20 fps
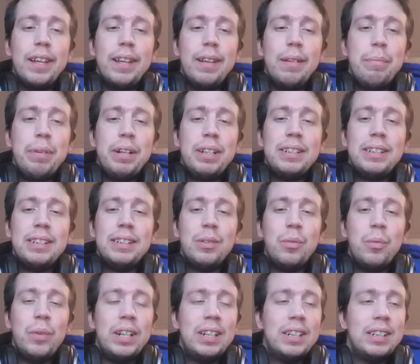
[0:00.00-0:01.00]
but
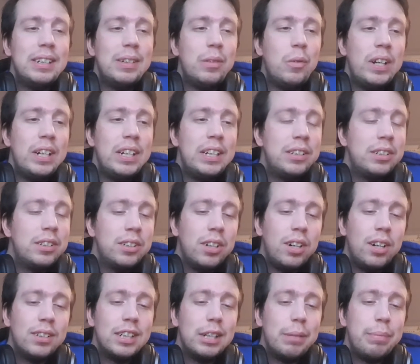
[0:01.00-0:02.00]
when when he's
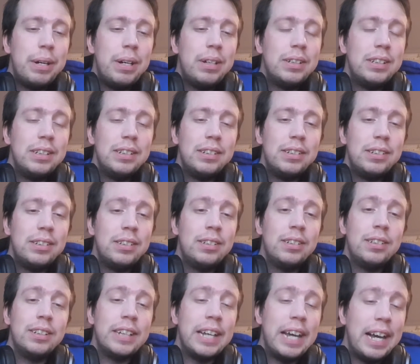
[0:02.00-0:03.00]
talked about
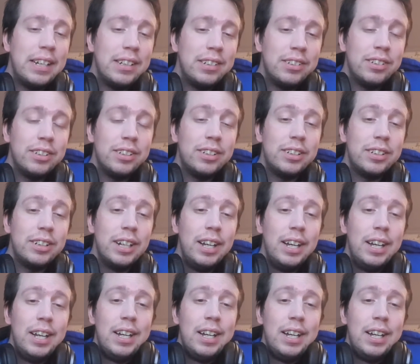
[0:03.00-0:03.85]
his cancer